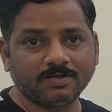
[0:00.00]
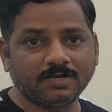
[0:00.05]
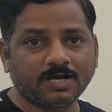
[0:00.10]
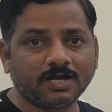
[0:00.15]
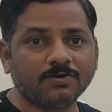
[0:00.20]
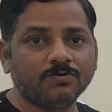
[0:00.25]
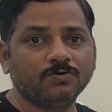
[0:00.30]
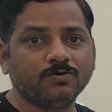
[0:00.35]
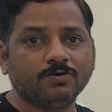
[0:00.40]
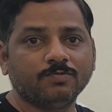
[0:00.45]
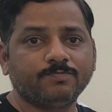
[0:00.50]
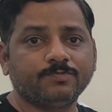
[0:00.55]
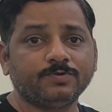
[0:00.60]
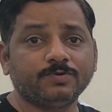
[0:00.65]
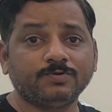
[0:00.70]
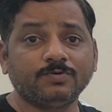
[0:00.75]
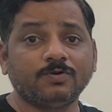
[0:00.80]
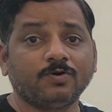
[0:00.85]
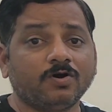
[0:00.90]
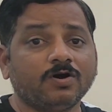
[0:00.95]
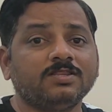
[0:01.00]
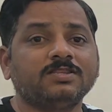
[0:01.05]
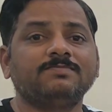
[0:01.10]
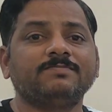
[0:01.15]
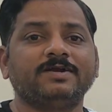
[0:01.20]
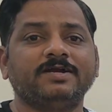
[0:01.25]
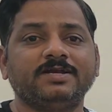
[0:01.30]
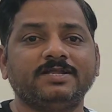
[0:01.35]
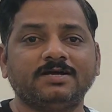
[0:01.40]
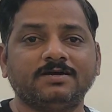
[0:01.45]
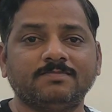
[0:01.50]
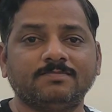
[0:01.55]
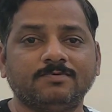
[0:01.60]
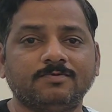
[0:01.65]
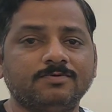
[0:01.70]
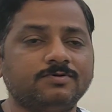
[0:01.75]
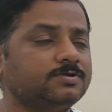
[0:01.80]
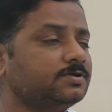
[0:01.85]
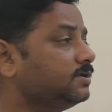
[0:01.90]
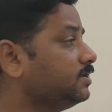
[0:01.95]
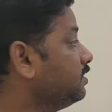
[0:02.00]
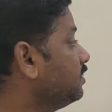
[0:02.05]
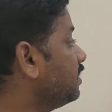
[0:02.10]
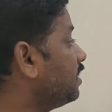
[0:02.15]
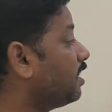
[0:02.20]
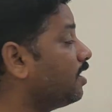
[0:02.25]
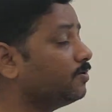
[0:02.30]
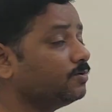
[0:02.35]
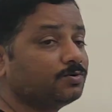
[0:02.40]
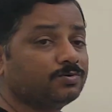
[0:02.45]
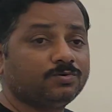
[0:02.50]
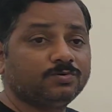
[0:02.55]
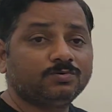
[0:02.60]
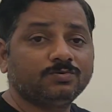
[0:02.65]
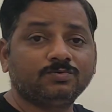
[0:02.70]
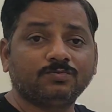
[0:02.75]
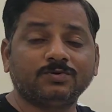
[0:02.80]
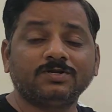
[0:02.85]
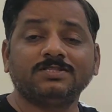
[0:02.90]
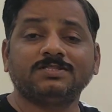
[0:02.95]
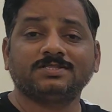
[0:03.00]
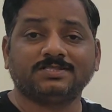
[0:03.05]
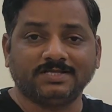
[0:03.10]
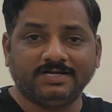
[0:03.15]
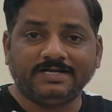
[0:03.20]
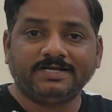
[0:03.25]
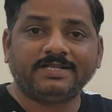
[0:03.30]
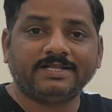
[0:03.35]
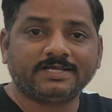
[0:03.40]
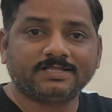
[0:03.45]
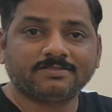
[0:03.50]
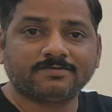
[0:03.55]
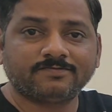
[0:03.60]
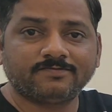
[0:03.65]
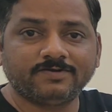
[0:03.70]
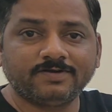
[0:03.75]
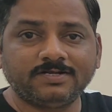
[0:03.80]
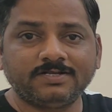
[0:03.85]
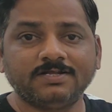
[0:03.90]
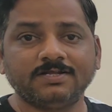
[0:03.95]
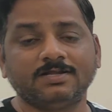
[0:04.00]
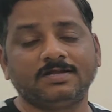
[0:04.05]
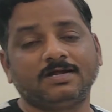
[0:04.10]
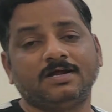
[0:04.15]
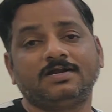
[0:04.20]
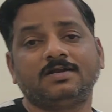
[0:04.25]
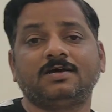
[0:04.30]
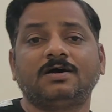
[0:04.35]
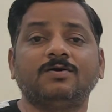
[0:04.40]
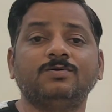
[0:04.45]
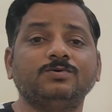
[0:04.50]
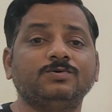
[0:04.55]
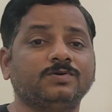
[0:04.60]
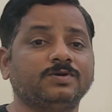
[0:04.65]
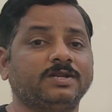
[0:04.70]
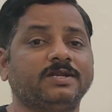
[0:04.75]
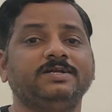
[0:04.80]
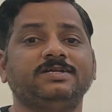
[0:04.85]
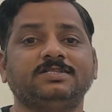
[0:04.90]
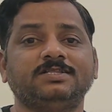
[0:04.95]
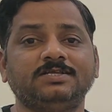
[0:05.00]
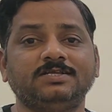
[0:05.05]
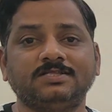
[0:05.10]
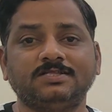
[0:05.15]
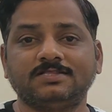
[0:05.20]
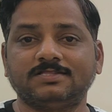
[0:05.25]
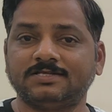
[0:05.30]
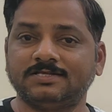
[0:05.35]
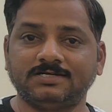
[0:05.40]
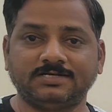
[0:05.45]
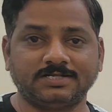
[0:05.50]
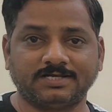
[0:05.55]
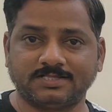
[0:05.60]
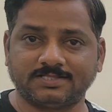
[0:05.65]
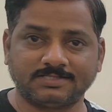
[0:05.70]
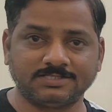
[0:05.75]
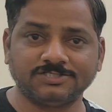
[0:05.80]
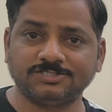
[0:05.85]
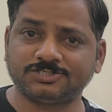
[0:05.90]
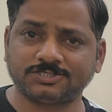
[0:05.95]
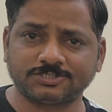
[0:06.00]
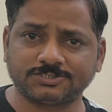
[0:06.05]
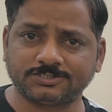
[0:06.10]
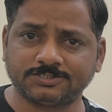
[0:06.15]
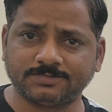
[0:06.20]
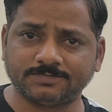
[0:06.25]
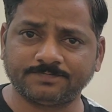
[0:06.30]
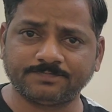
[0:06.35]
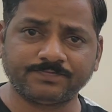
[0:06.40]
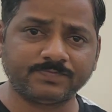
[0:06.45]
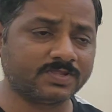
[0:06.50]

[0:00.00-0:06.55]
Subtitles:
I hope you got some idea about what is the syntax of it and how to write the syntax instruction.